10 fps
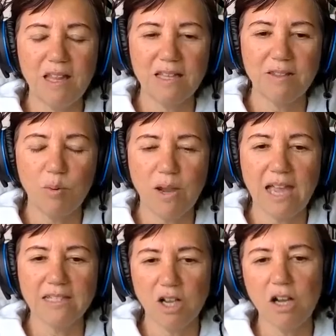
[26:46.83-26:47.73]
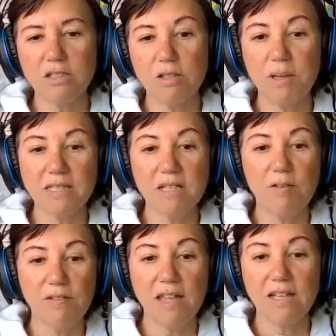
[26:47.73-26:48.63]
so just changing
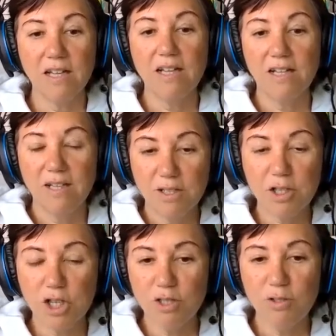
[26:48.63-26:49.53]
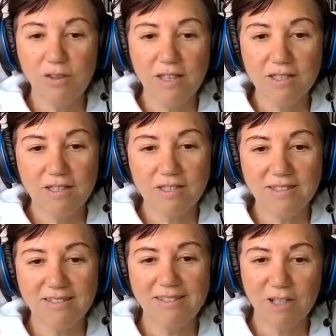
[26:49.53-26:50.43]
that mindset was
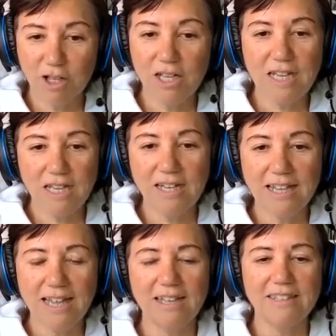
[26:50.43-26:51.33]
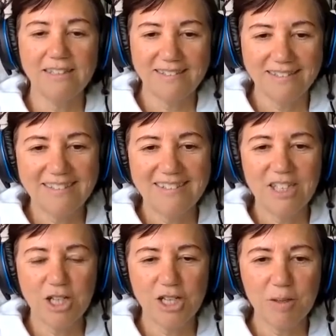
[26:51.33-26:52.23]
very helpful to me. Like the way I
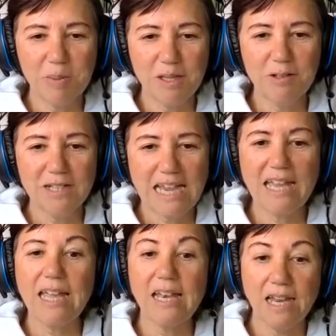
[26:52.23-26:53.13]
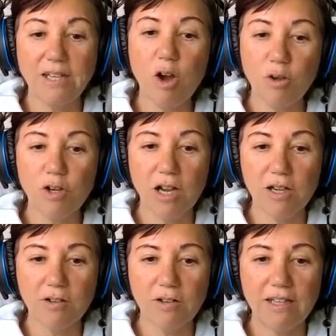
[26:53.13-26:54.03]
talk to myself, like, you can
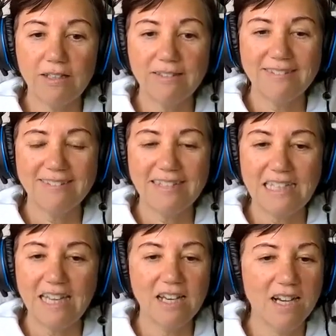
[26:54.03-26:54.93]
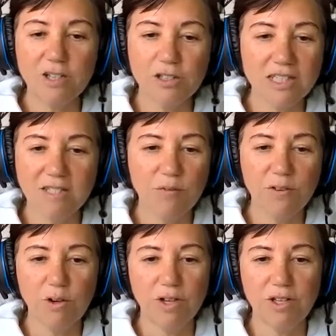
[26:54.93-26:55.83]
do this. You're going to eat
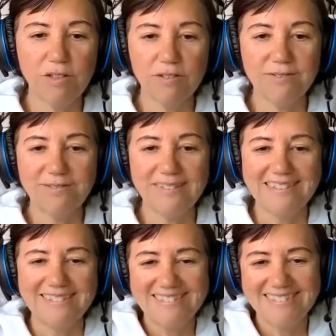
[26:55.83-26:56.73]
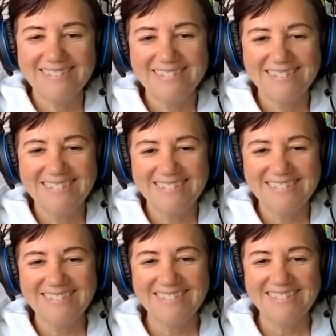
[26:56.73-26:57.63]
again. You're going to be okay. And
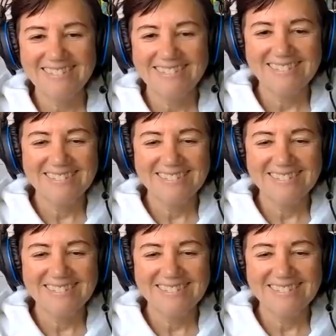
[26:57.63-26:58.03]
I know you're